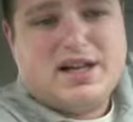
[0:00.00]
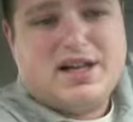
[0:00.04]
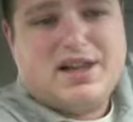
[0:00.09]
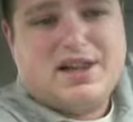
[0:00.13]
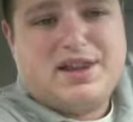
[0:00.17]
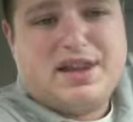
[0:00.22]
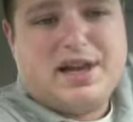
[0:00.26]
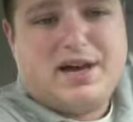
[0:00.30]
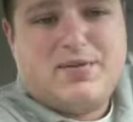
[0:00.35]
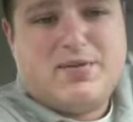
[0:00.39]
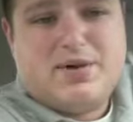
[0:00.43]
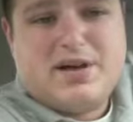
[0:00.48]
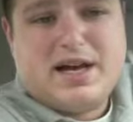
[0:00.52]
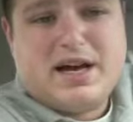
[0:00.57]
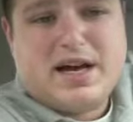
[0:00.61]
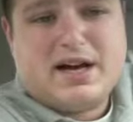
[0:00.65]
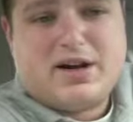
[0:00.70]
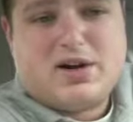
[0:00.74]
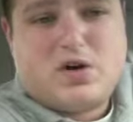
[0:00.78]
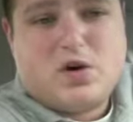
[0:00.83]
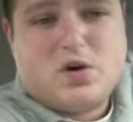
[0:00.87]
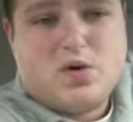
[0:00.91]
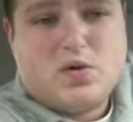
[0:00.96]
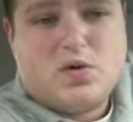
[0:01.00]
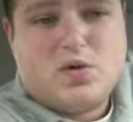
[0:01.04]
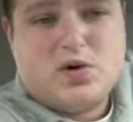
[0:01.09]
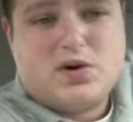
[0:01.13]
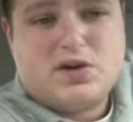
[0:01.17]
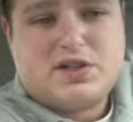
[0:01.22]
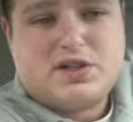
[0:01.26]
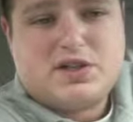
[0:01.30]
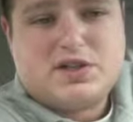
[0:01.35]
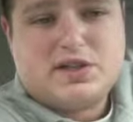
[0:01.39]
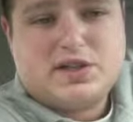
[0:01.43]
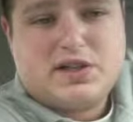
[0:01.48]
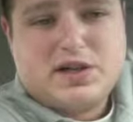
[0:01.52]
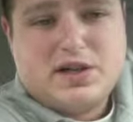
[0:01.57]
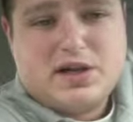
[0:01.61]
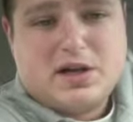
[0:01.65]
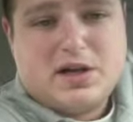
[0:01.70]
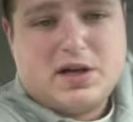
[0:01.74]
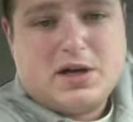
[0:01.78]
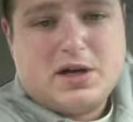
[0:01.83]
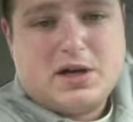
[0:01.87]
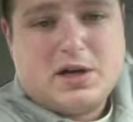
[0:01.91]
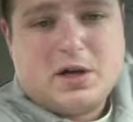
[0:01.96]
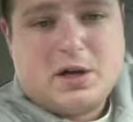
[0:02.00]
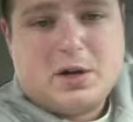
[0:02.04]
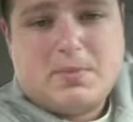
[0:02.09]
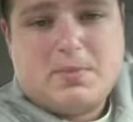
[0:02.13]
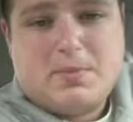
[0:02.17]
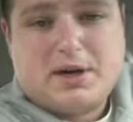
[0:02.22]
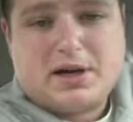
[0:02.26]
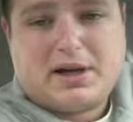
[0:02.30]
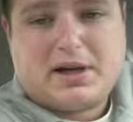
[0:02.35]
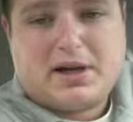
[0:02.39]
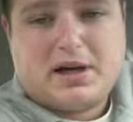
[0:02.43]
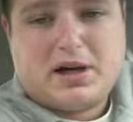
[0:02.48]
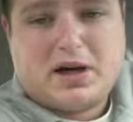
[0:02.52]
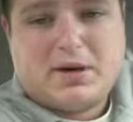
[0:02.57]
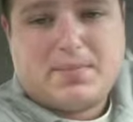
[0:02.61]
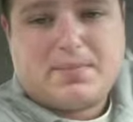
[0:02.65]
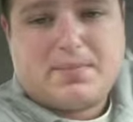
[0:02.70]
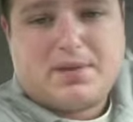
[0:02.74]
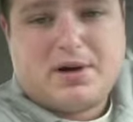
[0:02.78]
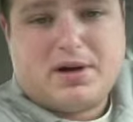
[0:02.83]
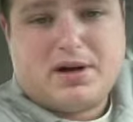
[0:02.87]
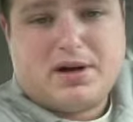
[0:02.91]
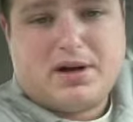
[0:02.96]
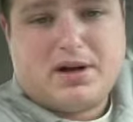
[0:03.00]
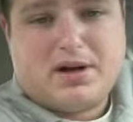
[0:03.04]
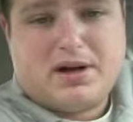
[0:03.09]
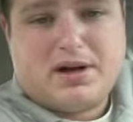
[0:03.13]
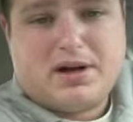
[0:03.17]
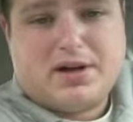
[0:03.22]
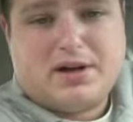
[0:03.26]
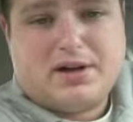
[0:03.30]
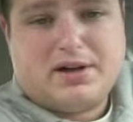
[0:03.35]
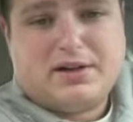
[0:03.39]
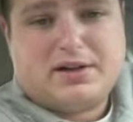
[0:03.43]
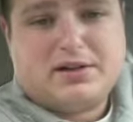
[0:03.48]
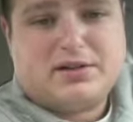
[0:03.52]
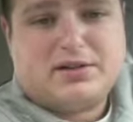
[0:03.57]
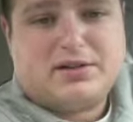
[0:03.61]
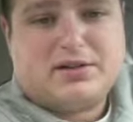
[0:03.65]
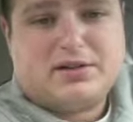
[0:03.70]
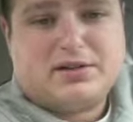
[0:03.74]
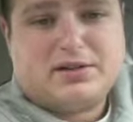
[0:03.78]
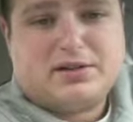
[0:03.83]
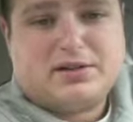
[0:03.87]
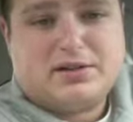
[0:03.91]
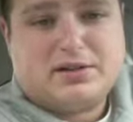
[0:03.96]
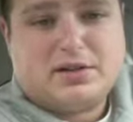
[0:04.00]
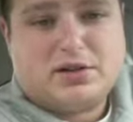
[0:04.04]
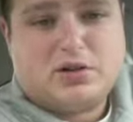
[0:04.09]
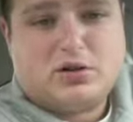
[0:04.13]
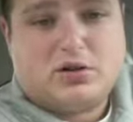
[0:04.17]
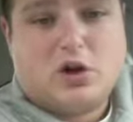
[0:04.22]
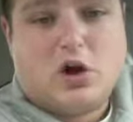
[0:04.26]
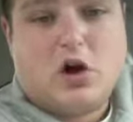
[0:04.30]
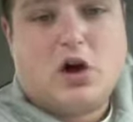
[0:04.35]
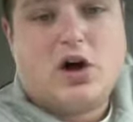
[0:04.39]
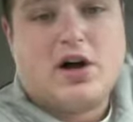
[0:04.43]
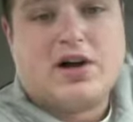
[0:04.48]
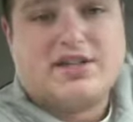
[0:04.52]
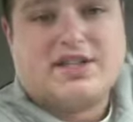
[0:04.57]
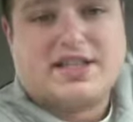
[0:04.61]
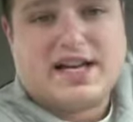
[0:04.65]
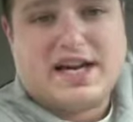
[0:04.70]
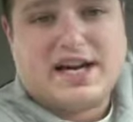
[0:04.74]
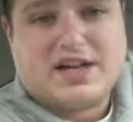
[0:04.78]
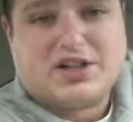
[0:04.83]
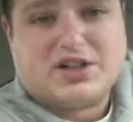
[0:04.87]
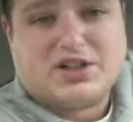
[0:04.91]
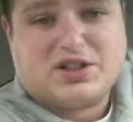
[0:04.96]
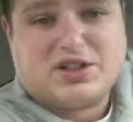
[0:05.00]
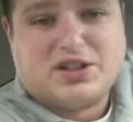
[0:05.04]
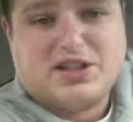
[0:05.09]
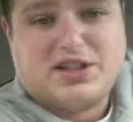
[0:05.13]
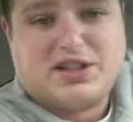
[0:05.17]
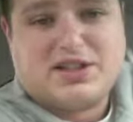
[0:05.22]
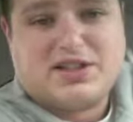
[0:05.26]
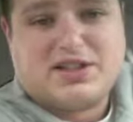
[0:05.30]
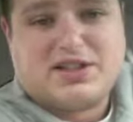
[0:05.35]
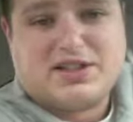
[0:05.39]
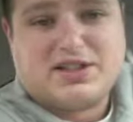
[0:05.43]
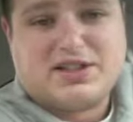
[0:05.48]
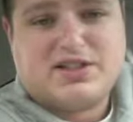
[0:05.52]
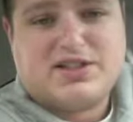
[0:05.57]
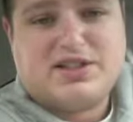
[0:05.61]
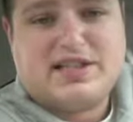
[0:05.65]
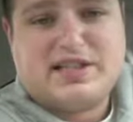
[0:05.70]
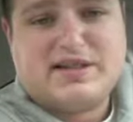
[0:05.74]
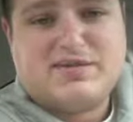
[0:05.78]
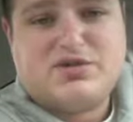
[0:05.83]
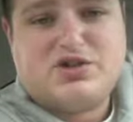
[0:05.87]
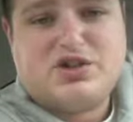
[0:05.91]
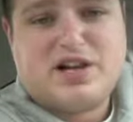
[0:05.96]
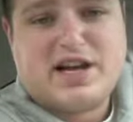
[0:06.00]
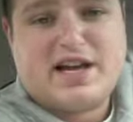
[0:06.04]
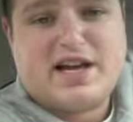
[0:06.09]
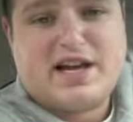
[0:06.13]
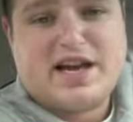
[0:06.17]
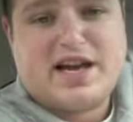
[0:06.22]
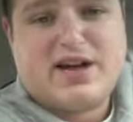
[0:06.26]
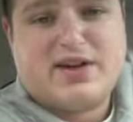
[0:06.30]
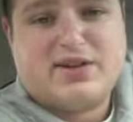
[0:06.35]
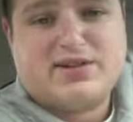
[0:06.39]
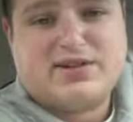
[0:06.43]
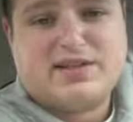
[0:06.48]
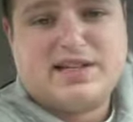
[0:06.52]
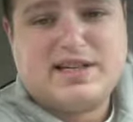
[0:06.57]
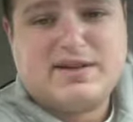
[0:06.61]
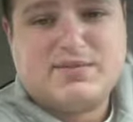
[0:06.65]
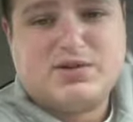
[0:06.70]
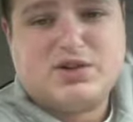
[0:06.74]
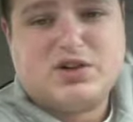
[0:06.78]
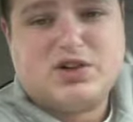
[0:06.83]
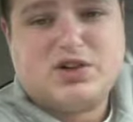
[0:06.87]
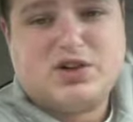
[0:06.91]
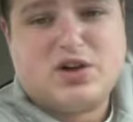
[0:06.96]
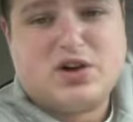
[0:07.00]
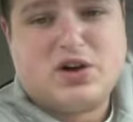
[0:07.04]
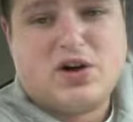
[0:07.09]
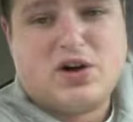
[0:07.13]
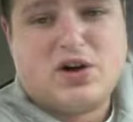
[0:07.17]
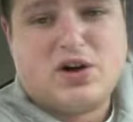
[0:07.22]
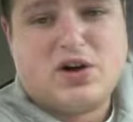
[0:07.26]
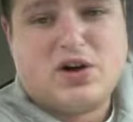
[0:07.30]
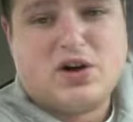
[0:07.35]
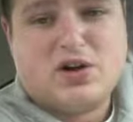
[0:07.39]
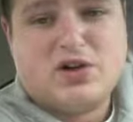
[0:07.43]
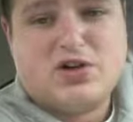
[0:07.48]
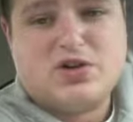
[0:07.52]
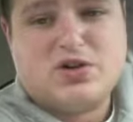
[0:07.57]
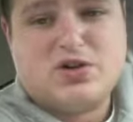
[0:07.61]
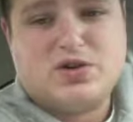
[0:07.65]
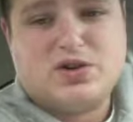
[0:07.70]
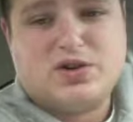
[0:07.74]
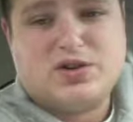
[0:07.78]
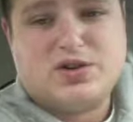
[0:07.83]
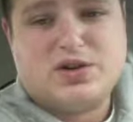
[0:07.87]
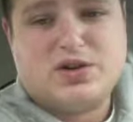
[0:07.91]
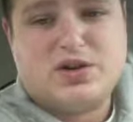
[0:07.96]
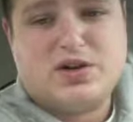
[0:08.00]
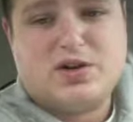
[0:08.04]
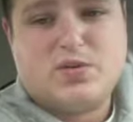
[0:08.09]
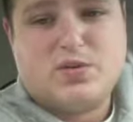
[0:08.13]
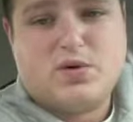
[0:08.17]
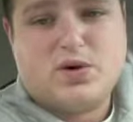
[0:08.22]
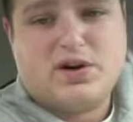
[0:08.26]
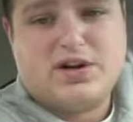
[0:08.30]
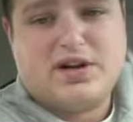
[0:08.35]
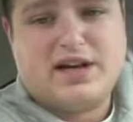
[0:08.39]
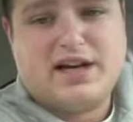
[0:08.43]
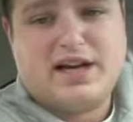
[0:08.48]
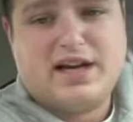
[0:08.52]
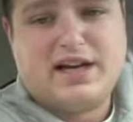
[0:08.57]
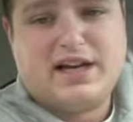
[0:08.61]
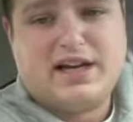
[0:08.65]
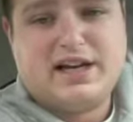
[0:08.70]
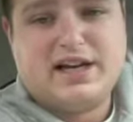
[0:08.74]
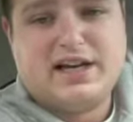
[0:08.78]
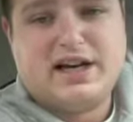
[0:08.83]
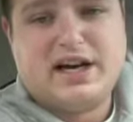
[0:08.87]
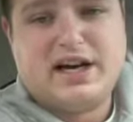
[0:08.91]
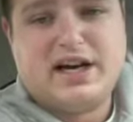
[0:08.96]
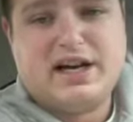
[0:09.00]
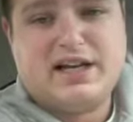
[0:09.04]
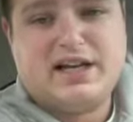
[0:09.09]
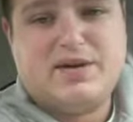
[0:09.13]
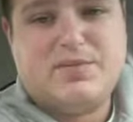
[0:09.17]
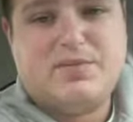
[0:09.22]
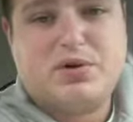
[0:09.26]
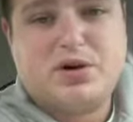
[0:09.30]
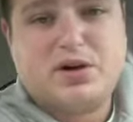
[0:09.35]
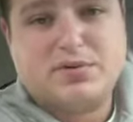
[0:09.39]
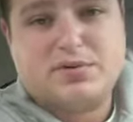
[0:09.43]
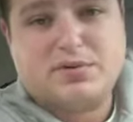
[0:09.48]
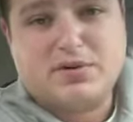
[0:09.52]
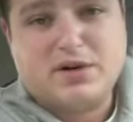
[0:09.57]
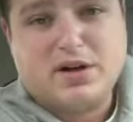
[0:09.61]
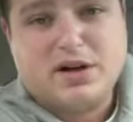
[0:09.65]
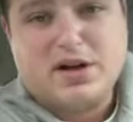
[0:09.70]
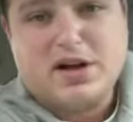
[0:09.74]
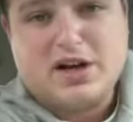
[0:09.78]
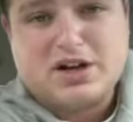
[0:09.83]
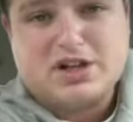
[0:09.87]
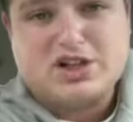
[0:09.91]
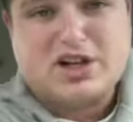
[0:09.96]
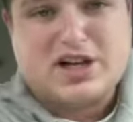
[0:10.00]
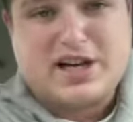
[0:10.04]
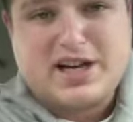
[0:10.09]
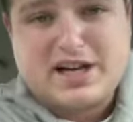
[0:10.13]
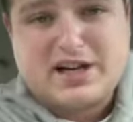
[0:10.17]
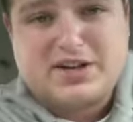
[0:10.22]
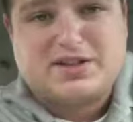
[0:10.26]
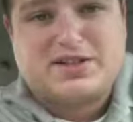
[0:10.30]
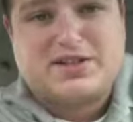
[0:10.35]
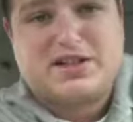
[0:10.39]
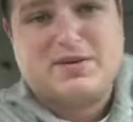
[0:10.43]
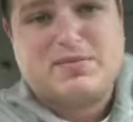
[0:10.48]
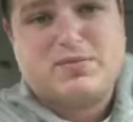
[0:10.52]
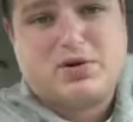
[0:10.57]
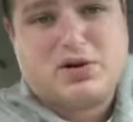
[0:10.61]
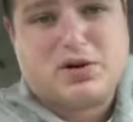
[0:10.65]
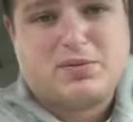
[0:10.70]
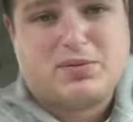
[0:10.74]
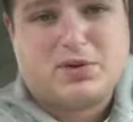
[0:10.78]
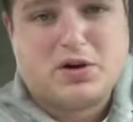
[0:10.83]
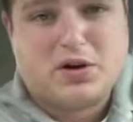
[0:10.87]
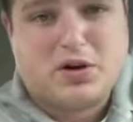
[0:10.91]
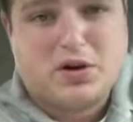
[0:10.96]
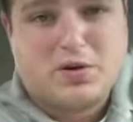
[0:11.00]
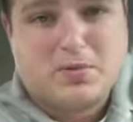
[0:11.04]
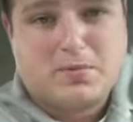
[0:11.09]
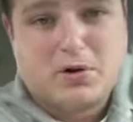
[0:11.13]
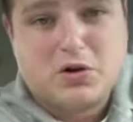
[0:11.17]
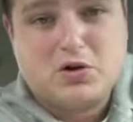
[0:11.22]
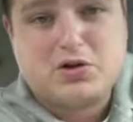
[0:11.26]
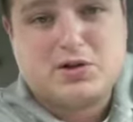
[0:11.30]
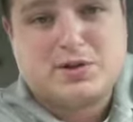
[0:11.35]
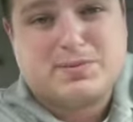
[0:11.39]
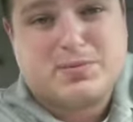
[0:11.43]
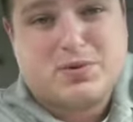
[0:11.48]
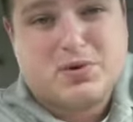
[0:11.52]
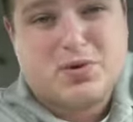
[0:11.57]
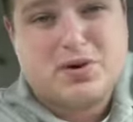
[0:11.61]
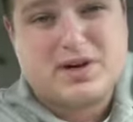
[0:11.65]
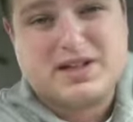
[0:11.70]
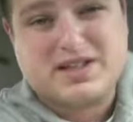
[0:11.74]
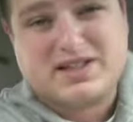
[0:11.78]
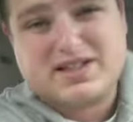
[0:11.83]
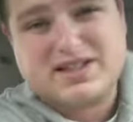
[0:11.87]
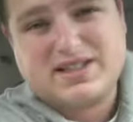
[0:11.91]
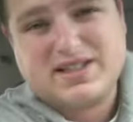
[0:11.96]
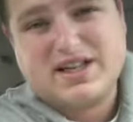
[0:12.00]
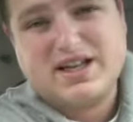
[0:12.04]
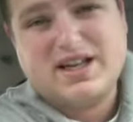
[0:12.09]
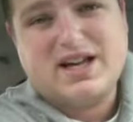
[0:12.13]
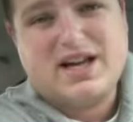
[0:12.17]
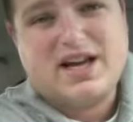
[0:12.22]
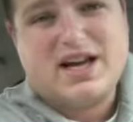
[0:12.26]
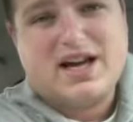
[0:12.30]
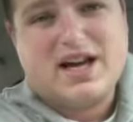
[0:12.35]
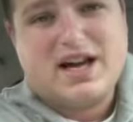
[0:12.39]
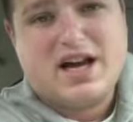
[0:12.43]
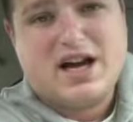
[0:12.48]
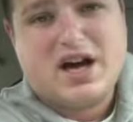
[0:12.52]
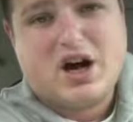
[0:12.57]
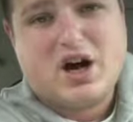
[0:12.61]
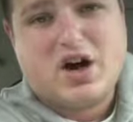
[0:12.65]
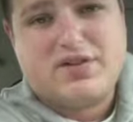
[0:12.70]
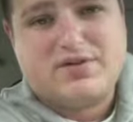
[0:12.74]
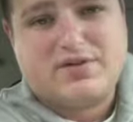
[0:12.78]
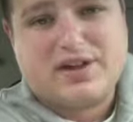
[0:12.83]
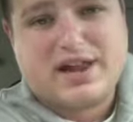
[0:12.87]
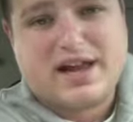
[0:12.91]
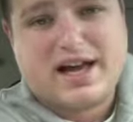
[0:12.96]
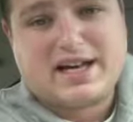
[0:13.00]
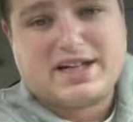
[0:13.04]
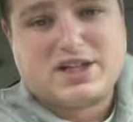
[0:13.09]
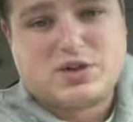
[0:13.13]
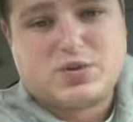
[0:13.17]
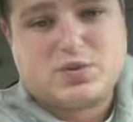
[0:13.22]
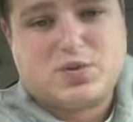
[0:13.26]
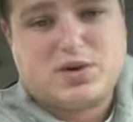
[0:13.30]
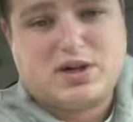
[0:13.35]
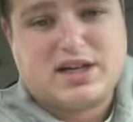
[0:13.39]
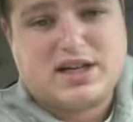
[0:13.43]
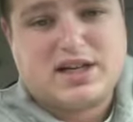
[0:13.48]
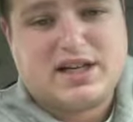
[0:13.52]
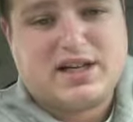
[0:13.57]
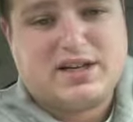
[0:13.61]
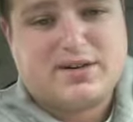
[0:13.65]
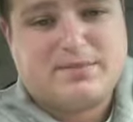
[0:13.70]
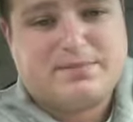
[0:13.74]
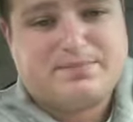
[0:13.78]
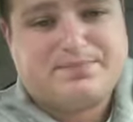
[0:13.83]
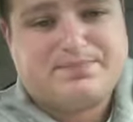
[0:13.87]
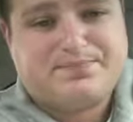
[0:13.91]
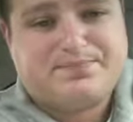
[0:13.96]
Then we had Cole Worse picking up loss actually to Team JL, Team LaShawn, 131-89. JL's team put up the most points of last week.